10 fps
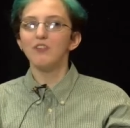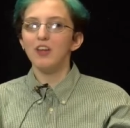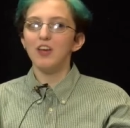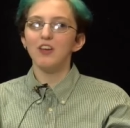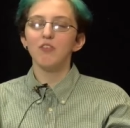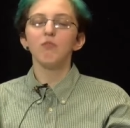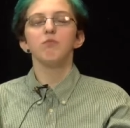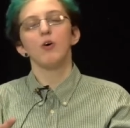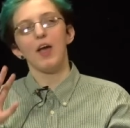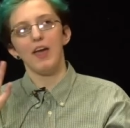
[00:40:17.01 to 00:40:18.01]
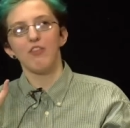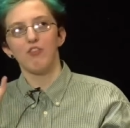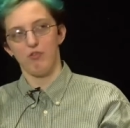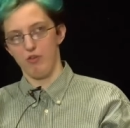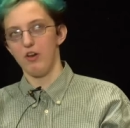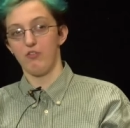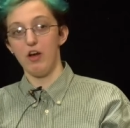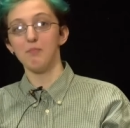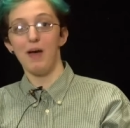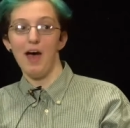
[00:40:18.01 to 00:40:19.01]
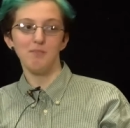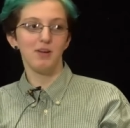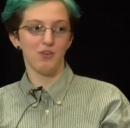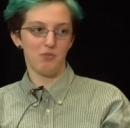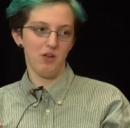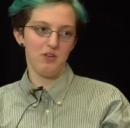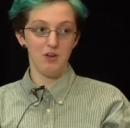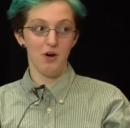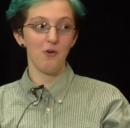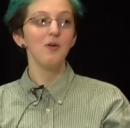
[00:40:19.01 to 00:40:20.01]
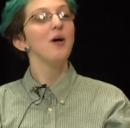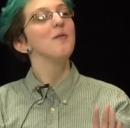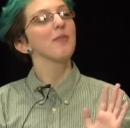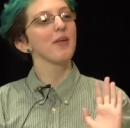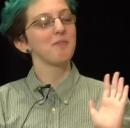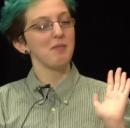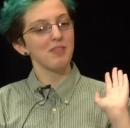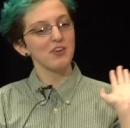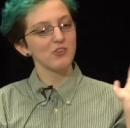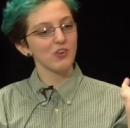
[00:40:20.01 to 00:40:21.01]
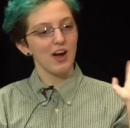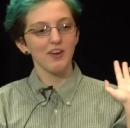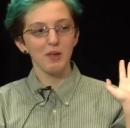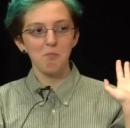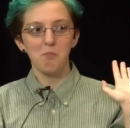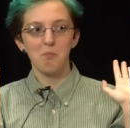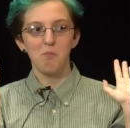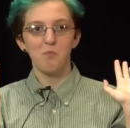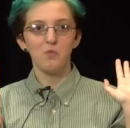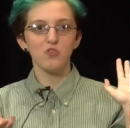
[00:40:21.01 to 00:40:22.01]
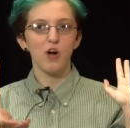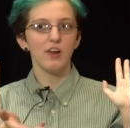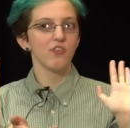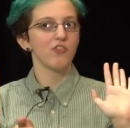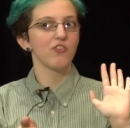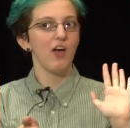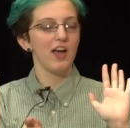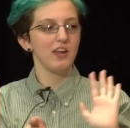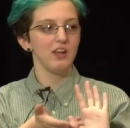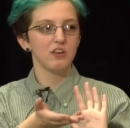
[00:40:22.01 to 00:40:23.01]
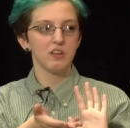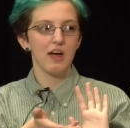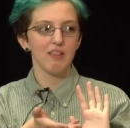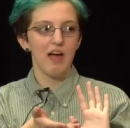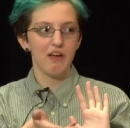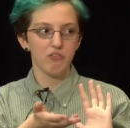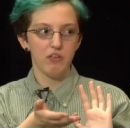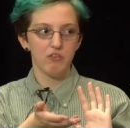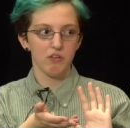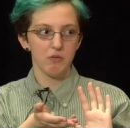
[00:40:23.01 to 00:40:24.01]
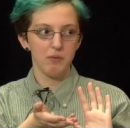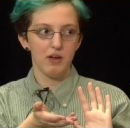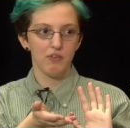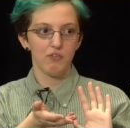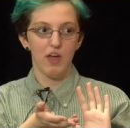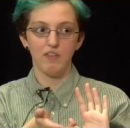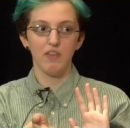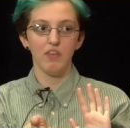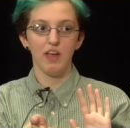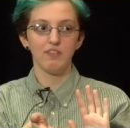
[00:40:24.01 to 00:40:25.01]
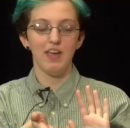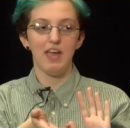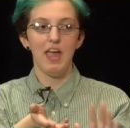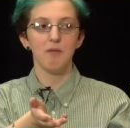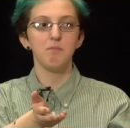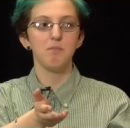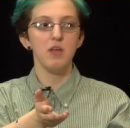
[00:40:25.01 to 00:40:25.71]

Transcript: it in. Okay, this is gonna sound bad because you know, but like maybe they just kind of like tried to slide it into that last season because then like they it's can't. Over.